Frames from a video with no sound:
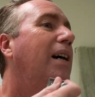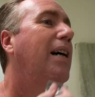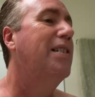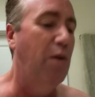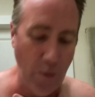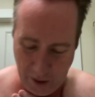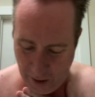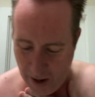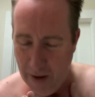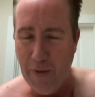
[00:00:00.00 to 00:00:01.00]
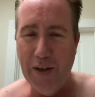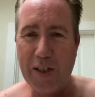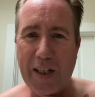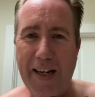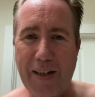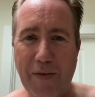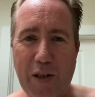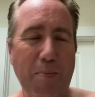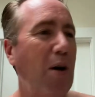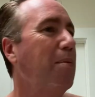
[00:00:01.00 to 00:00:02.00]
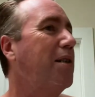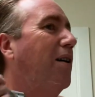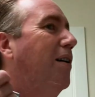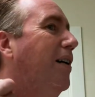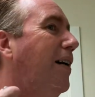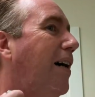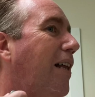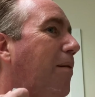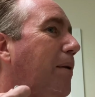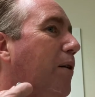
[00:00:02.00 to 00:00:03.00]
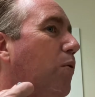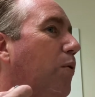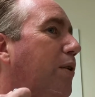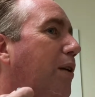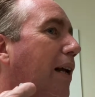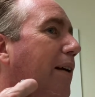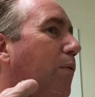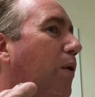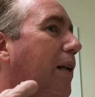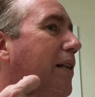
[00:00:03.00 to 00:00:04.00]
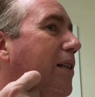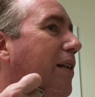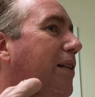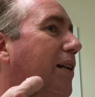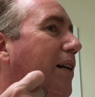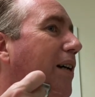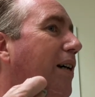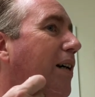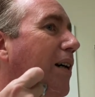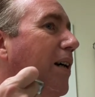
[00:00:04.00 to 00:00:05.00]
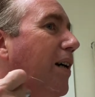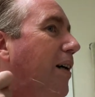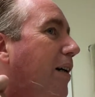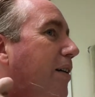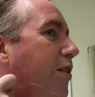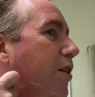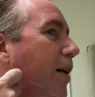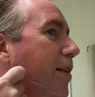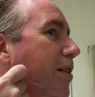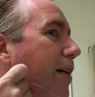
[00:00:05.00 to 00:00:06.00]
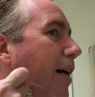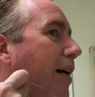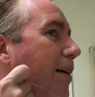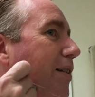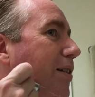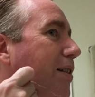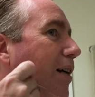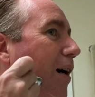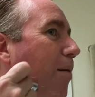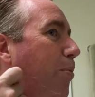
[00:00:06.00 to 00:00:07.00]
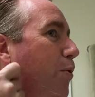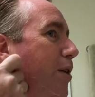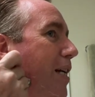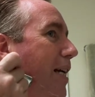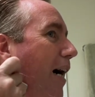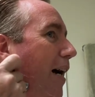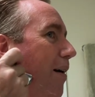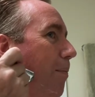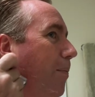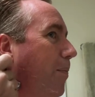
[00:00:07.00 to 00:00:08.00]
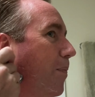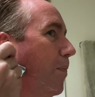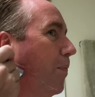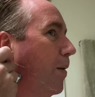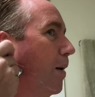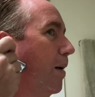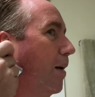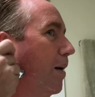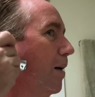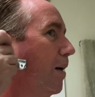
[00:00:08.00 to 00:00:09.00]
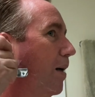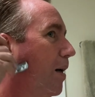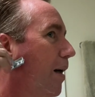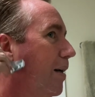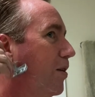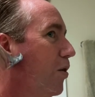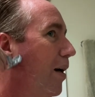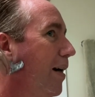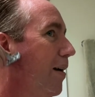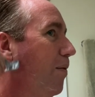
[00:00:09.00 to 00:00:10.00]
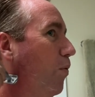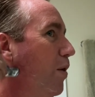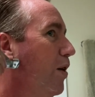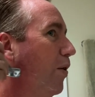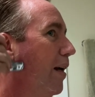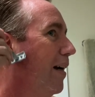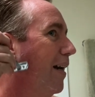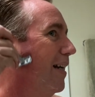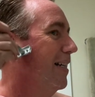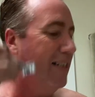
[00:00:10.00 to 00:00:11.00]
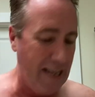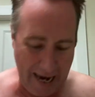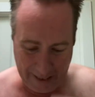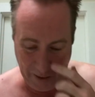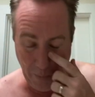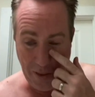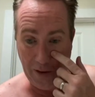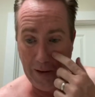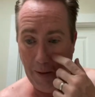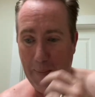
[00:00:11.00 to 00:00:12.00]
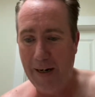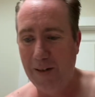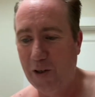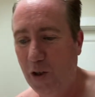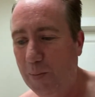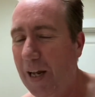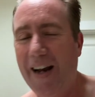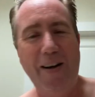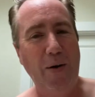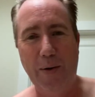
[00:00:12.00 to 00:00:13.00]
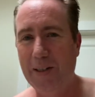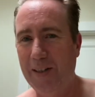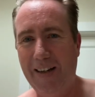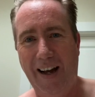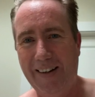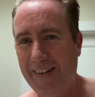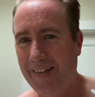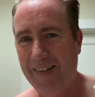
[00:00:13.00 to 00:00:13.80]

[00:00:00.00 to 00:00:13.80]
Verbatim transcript: as it were, for the scent of this barbasol, I think it'd be cool to like release it just as a boutique item. Like try to recreate it exactly with the little metal tubes. I know it's not,